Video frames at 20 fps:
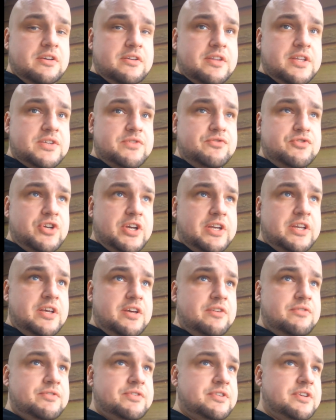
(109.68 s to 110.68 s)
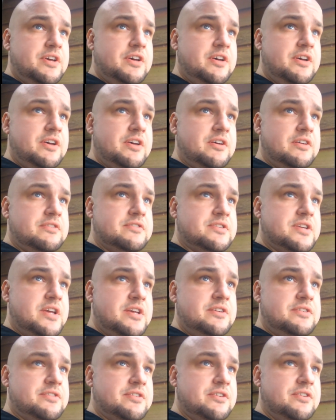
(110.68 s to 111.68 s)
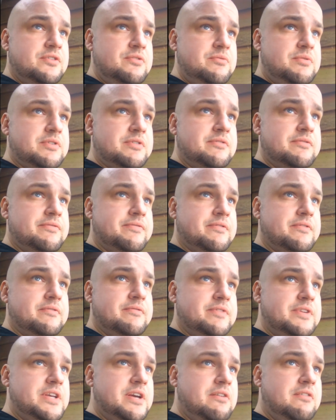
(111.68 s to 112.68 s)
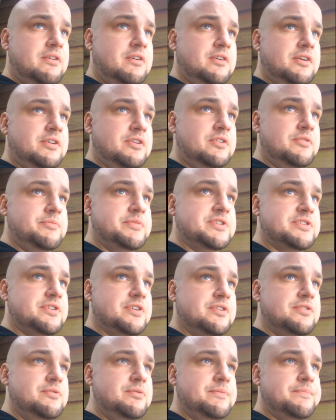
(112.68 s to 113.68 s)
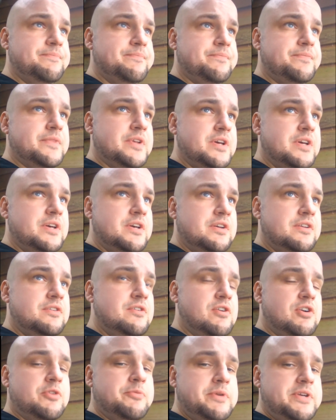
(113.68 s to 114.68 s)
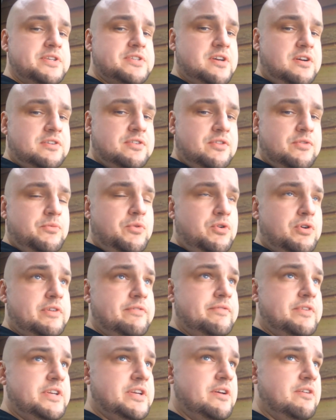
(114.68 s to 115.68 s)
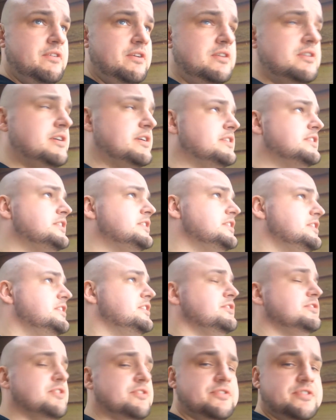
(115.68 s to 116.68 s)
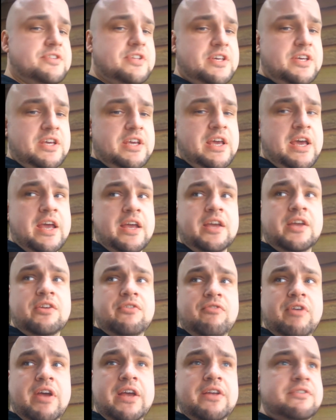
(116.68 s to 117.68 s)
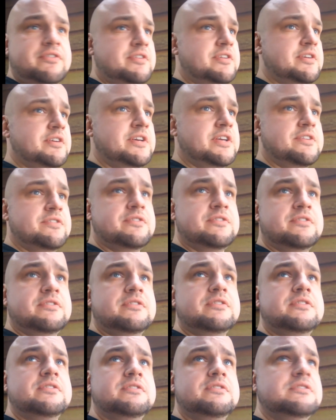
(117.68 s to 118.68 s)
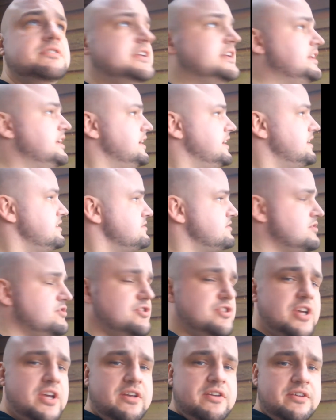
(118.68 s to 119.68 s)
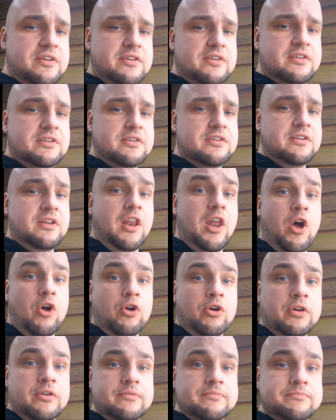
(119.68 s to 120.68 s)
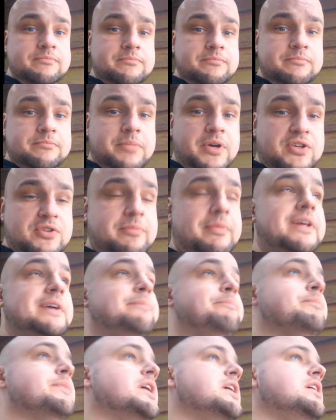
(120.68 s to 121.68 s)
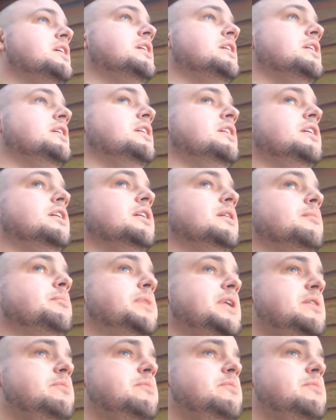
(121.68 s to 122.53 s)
thanks for checking out take 2 of video log number 2. Not going to be entitled the walking video log, just the hanging around leaning against a shed log, possibly. But